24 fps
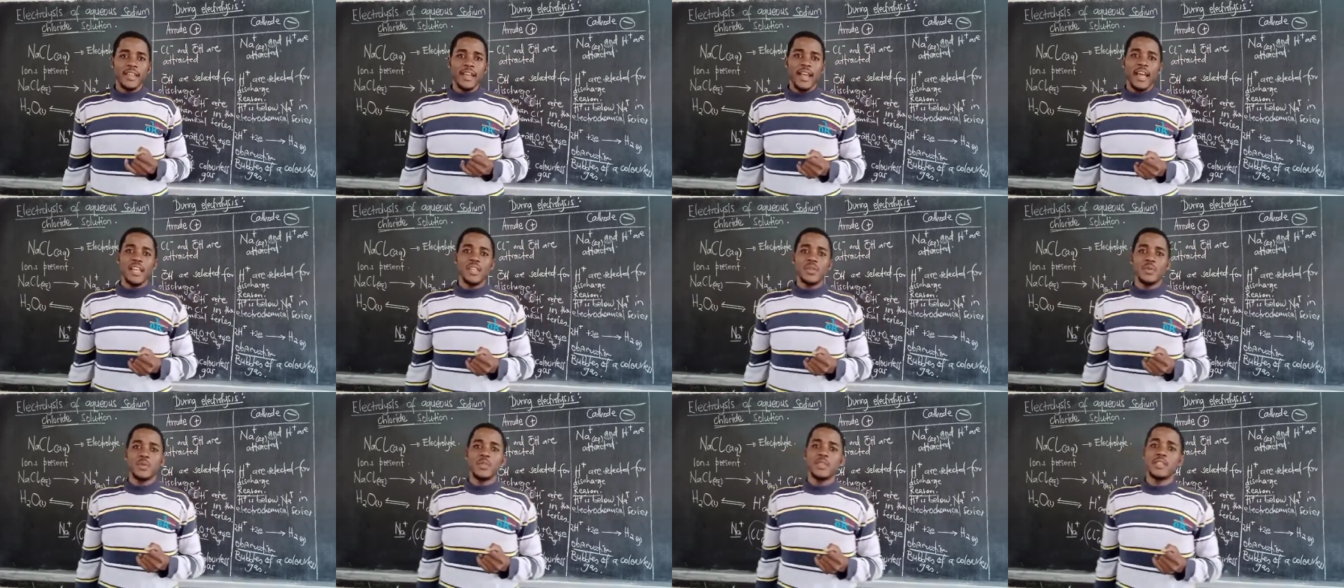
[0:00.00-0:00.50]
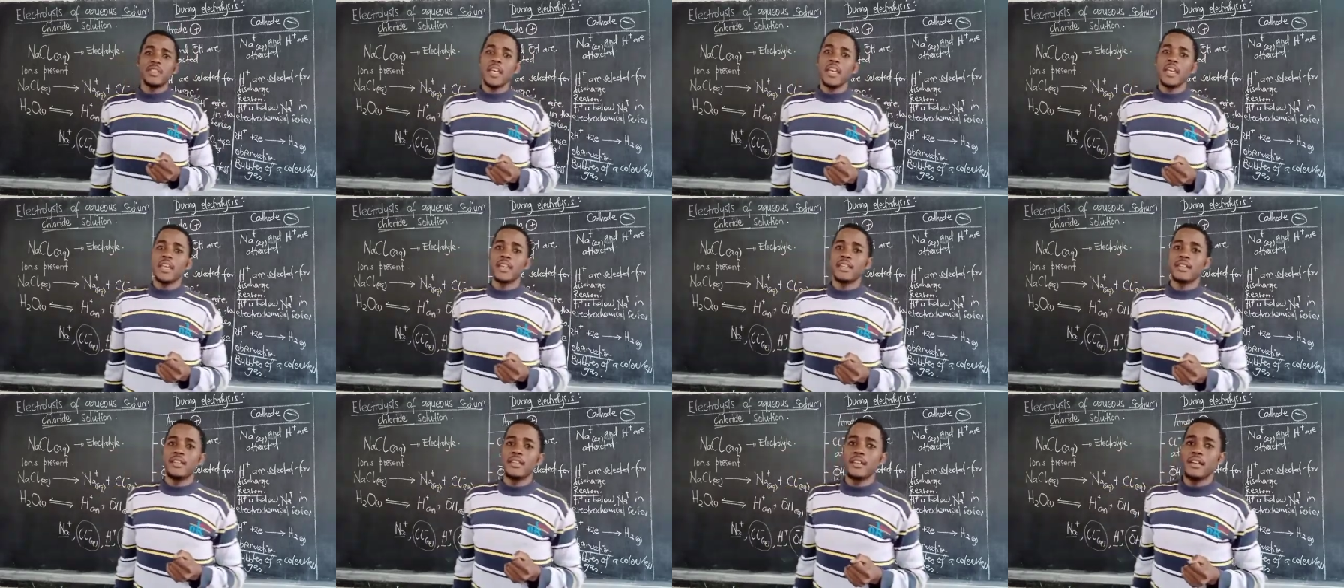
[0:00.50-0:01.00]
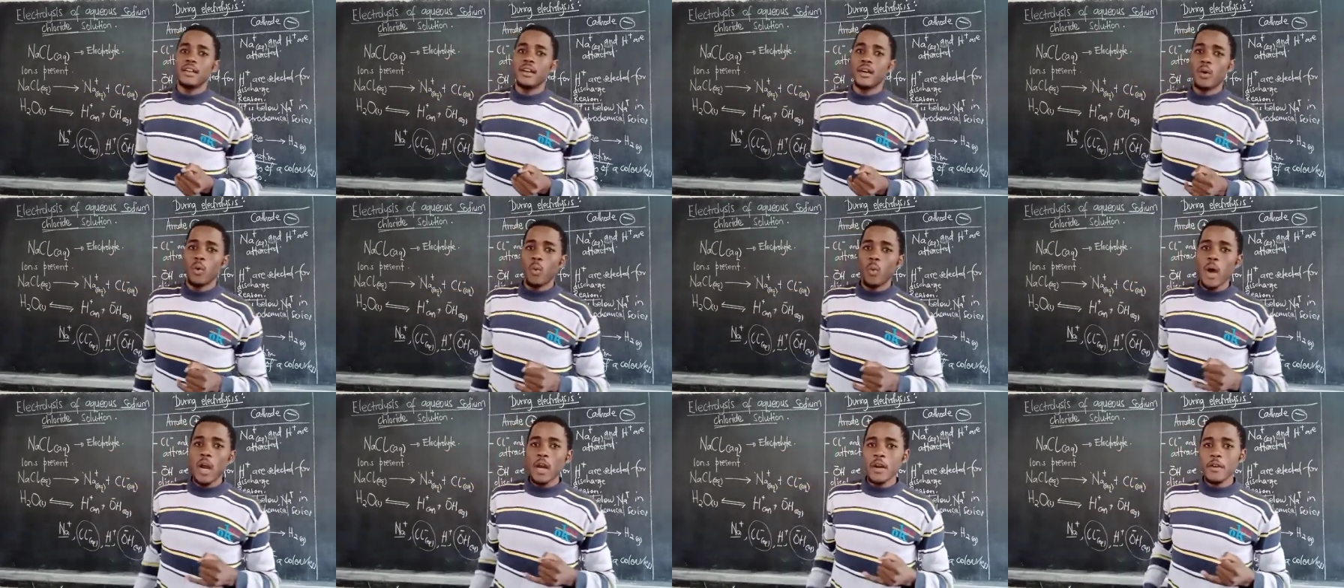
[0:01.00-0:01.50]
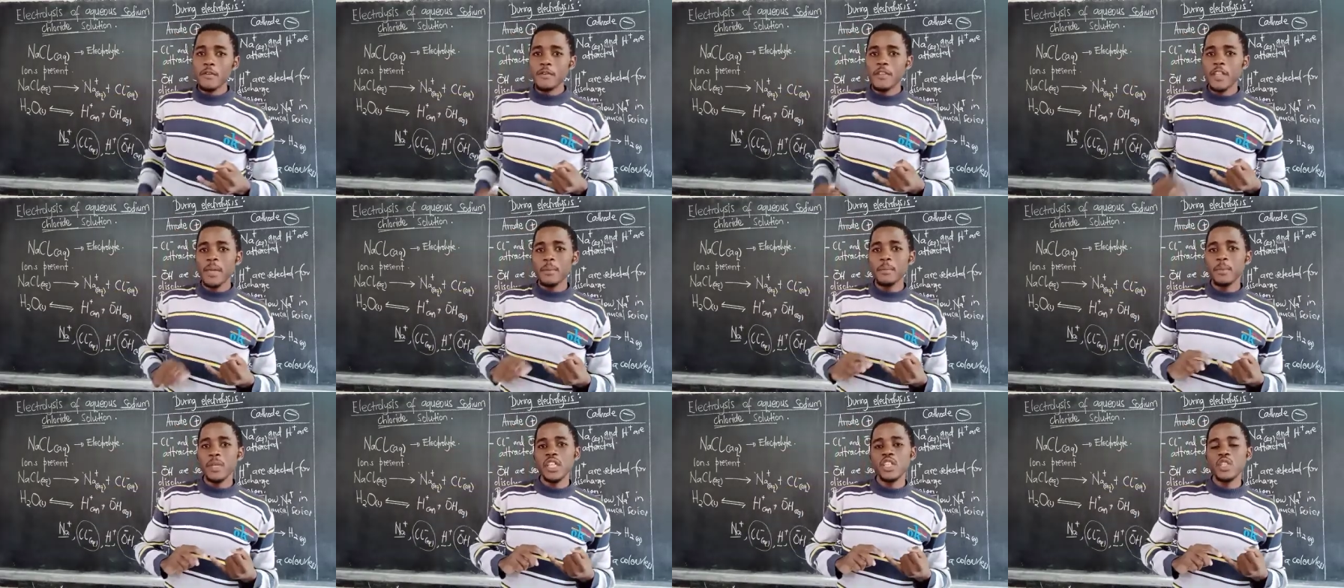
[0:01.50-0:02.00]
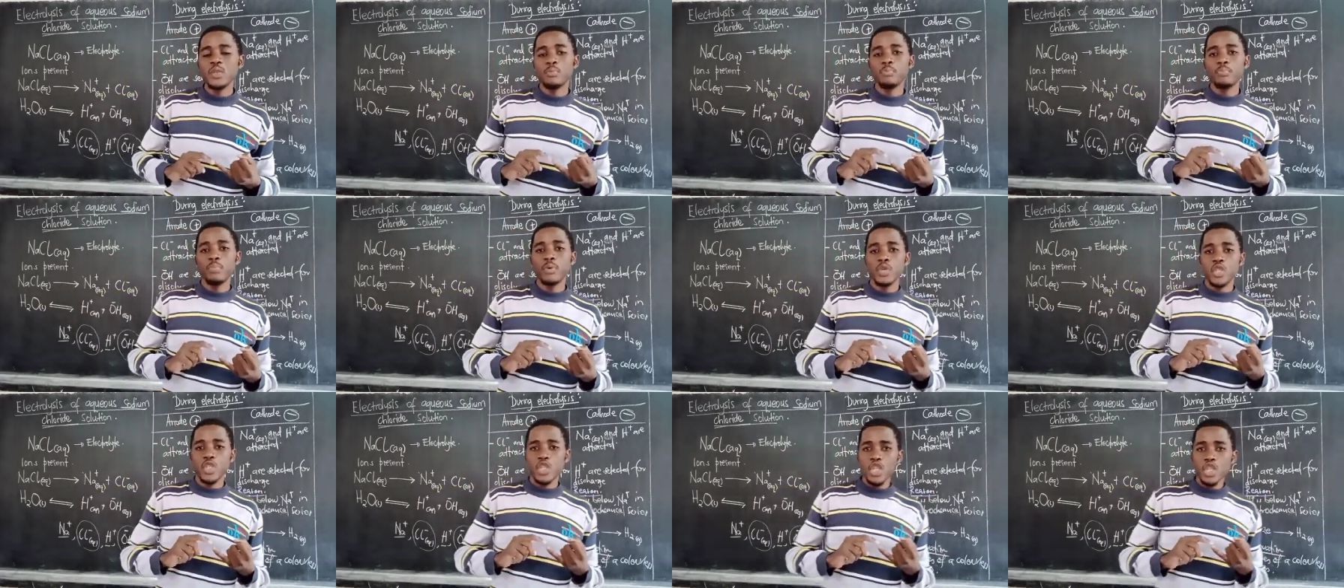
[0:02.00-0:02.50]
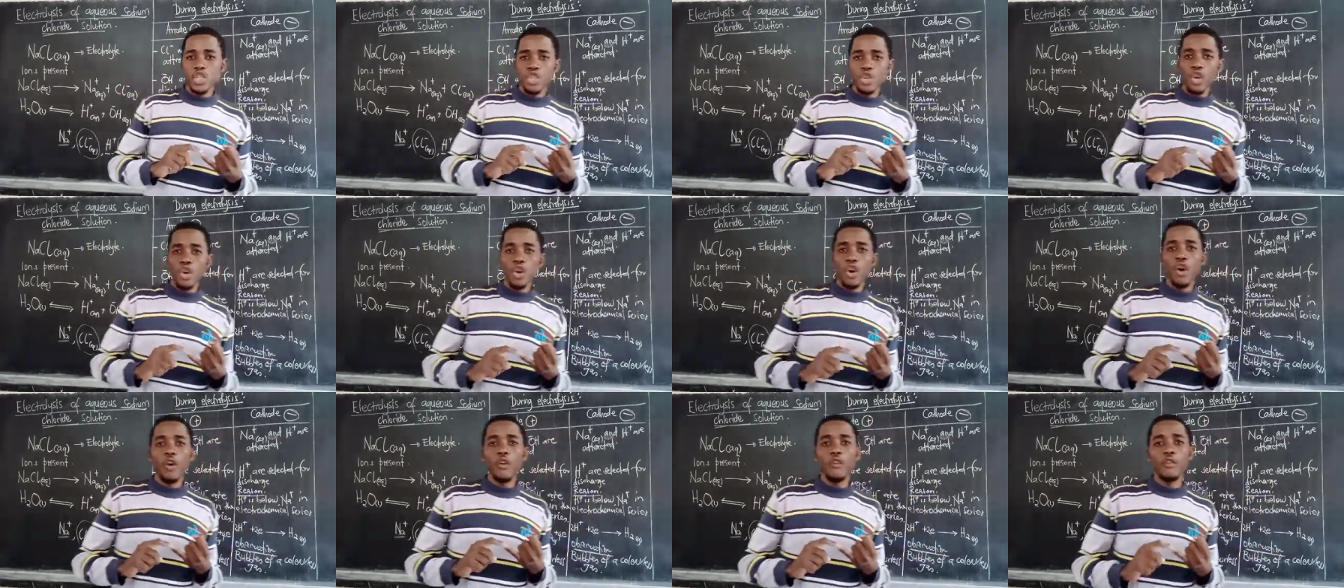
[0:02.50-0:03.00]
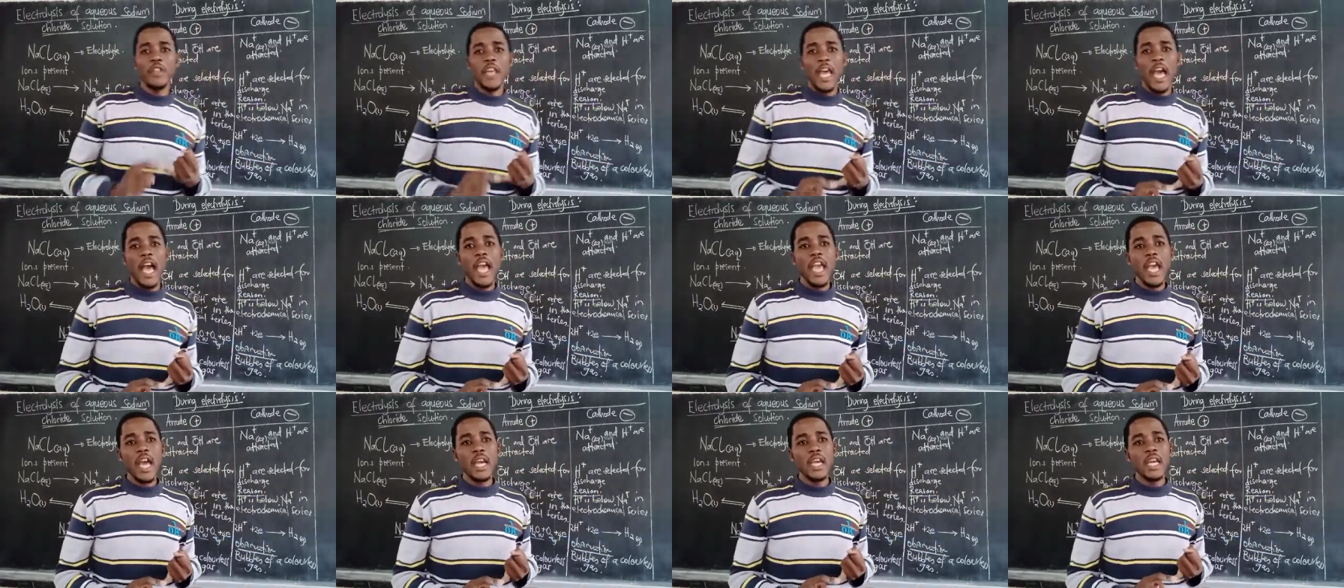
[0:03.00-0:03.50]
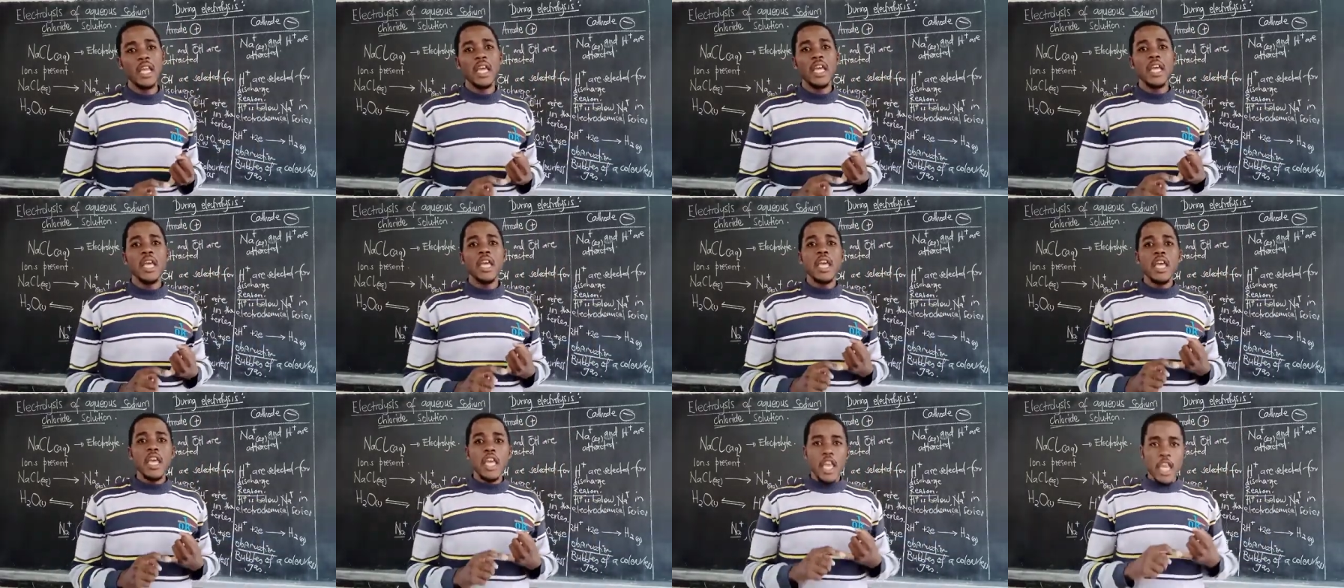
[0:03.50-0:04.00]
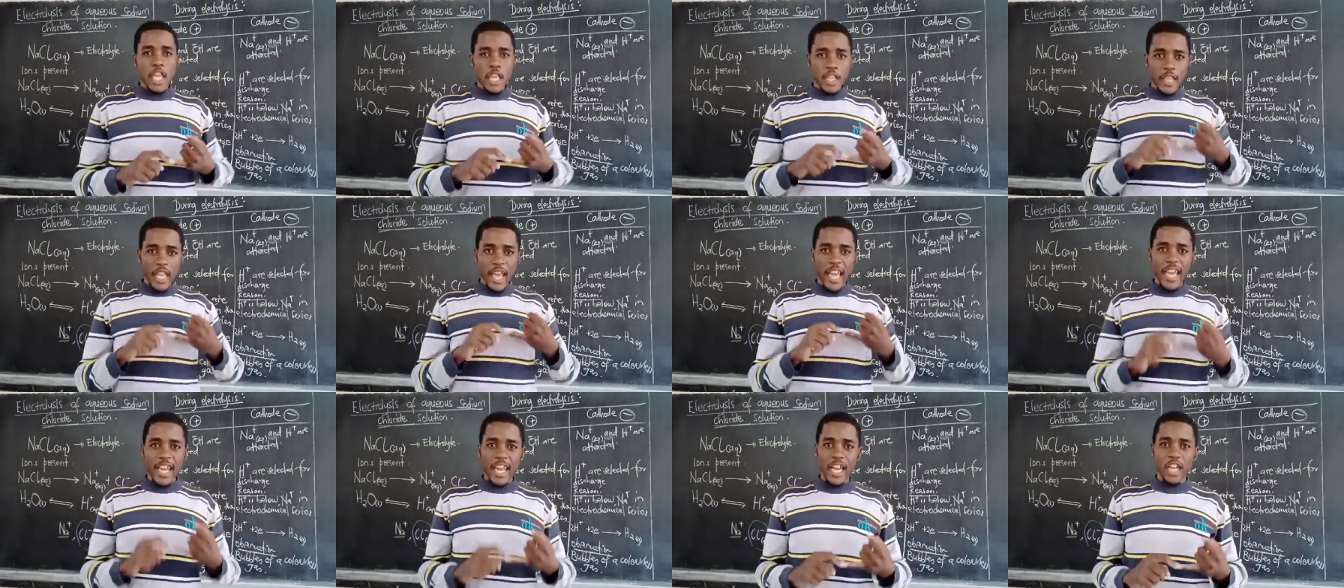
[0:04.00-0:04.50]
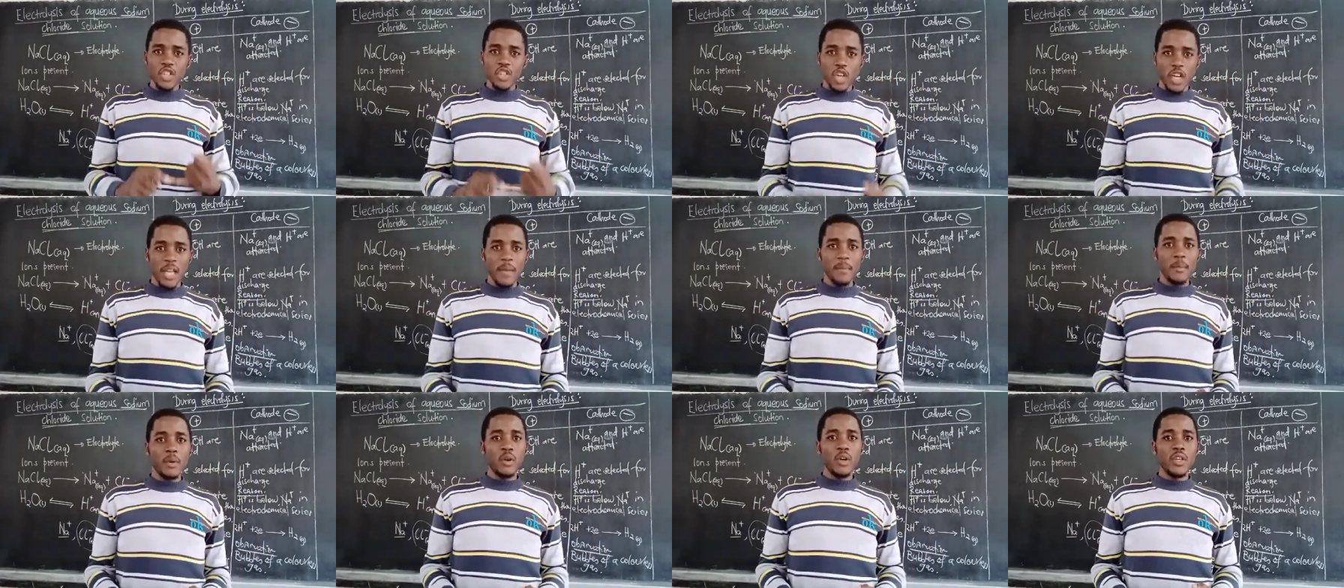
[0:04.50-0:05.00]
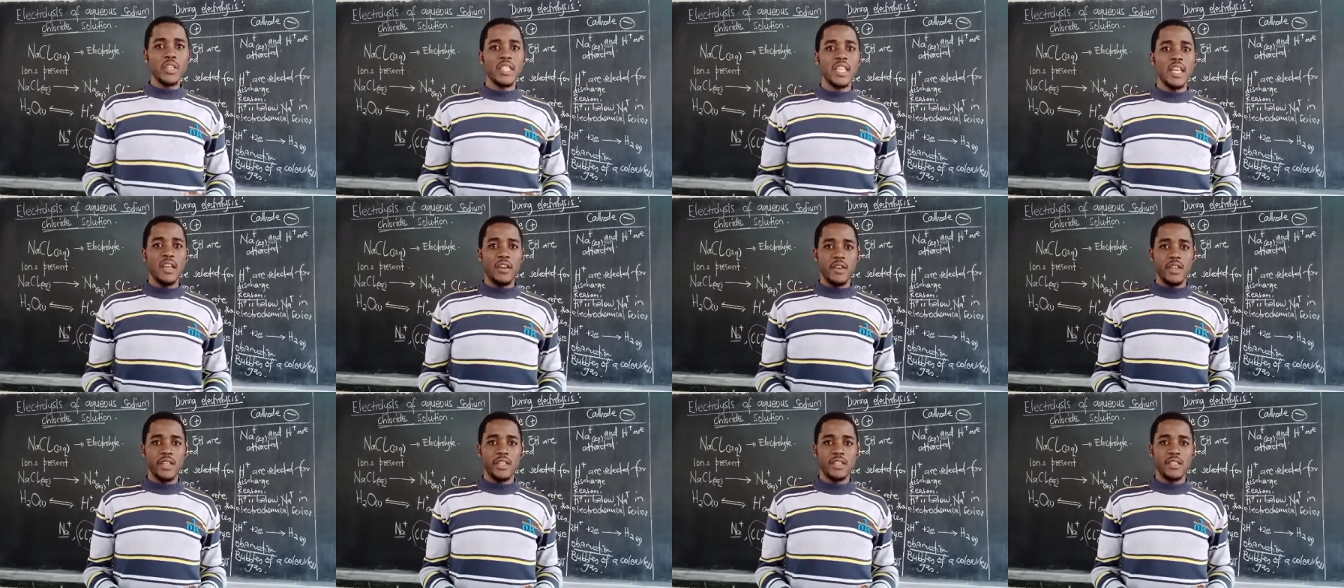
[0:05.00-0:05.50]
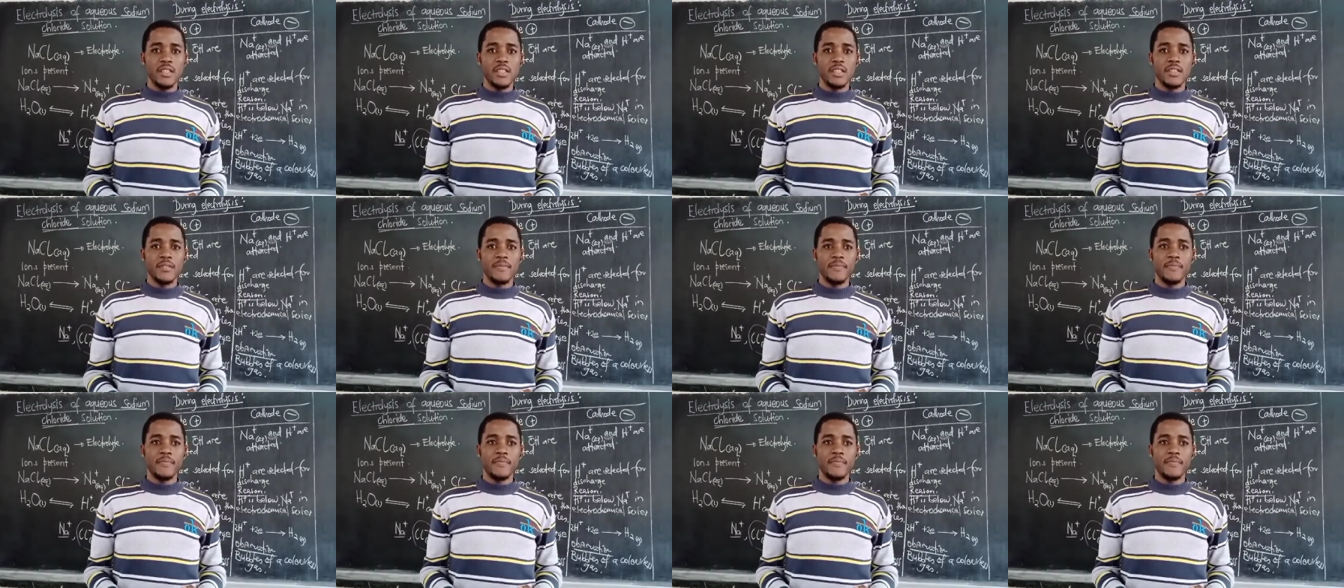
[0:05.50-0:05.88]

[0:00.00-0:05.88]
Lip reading: As we said, one of them is position of the ion in the electrochemical series.